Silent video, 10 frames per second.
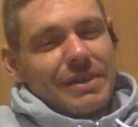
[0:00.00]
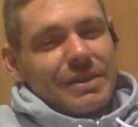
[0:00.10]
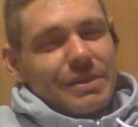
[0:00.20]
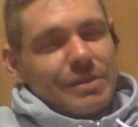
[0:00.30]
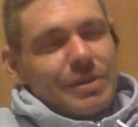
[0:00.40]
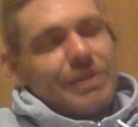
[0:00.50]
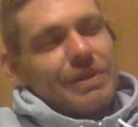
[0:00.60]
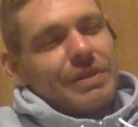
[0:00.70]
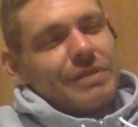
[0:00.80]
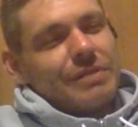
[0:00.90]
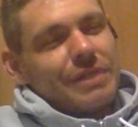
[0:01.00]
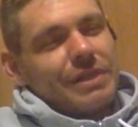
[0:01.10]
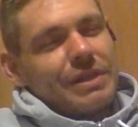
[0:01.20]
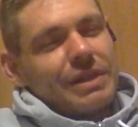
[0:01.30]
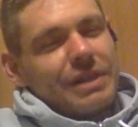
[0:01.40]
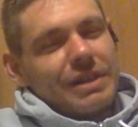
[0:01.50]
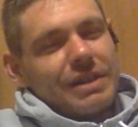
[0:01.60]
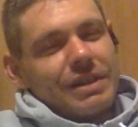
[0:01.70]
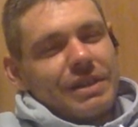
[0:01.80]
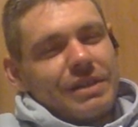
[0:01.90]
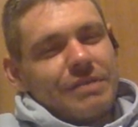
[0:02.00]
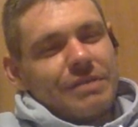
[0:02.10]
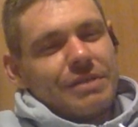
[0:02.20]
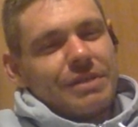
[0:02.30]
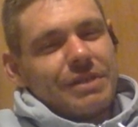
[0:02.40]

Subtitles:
So well done, fucking Gilly and Keeves.